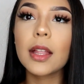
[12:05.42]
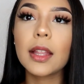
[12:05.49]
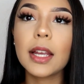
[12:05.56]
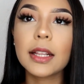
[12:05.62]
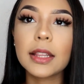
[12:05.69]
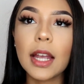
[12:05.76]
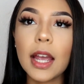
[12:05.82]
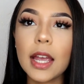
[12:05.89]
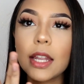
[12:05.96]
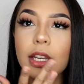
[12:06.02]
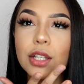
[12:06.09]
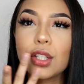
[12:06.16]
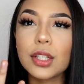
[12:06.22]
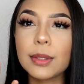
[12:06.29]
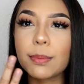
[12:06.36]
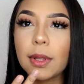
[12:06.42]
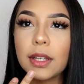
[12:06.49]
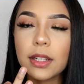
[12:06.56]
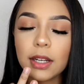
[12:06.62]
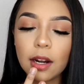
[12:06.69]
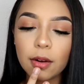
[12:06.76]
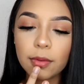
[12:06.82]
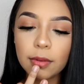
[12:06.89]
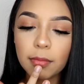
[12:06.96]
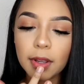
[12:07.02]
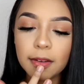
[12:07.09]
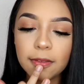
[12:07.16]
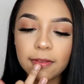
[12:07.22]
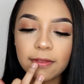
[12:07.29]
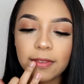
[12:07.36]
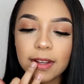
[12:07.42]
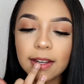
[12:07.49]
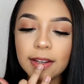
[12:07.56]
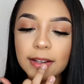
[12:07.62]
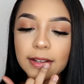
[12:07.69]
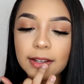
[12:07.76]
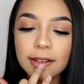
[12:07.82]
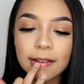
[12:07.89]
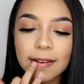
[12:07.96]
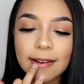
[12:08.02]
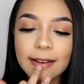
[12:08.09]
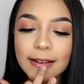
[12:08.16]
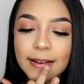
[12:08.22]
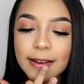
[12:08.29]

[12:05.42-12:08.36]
Like that, and then just blend it out with my finger.